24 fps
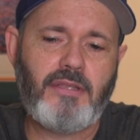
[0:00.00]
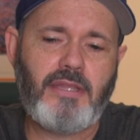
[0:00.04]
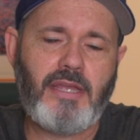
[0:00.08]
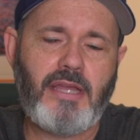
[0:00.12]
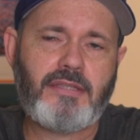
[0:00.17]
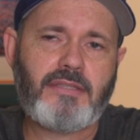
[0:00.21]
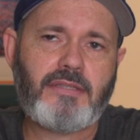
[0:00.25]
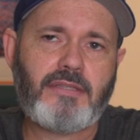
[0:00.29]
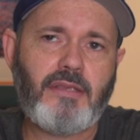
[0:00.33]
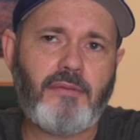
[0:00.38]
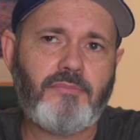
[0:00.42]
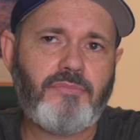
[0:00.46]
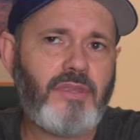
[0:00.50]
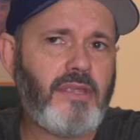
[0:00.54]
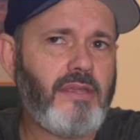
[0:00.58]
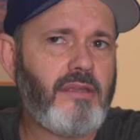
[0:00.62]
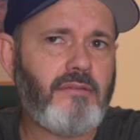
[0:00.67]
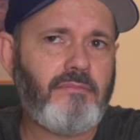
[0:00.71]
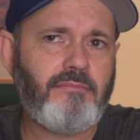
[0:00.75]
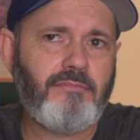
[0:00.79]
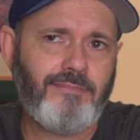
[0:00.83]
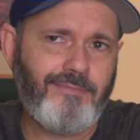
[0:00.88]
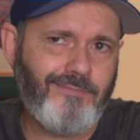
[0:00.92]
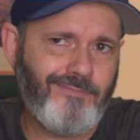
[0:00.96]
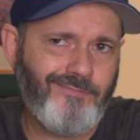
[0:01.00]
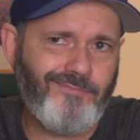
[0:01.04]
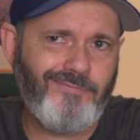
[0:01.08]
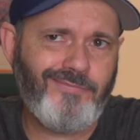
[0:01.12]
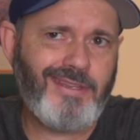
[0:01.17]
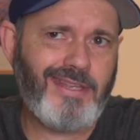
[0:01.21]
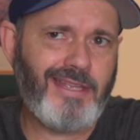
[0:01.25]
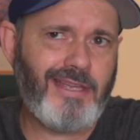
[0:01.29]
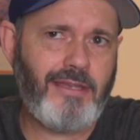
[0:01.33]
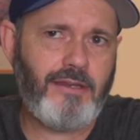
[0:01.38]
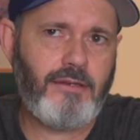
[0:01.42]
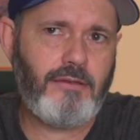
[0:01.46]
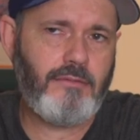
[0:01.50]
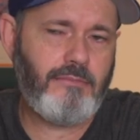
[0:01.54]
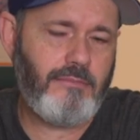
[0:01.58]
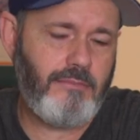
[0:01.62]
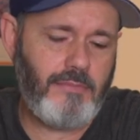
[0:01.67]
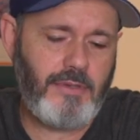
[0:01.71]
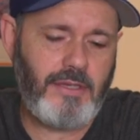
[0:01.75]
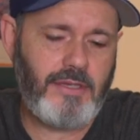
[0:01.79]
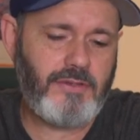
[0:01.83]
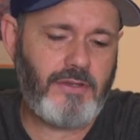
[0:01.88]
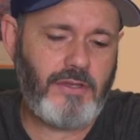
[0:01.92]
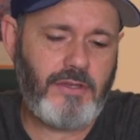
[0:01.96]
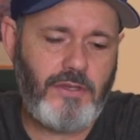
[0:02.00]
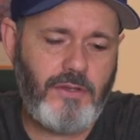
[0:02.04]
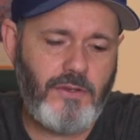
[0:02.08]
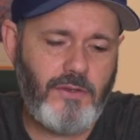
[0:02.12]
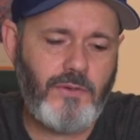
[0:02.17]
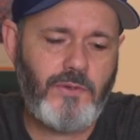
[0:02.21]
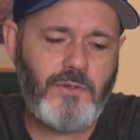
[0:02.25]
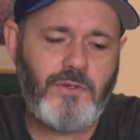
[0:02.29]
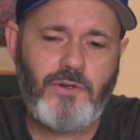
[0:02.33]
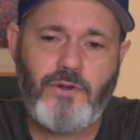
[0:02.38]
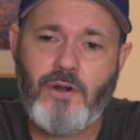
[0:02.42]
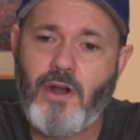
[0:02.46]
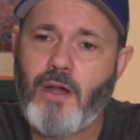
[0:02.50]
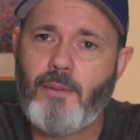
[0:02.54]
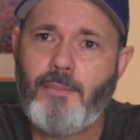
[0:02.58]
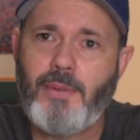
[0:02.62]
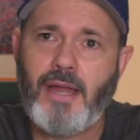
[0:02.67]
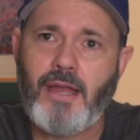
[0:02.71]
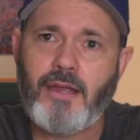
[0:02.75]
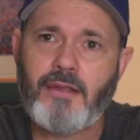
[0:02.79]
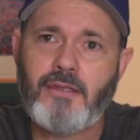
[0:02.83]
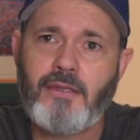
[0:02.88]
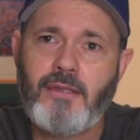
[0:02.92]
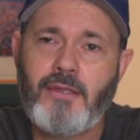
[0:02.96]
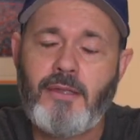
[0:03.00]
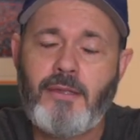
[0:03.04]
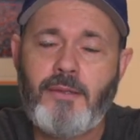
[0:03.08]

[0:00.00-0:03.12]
that's something that is a huge drawback.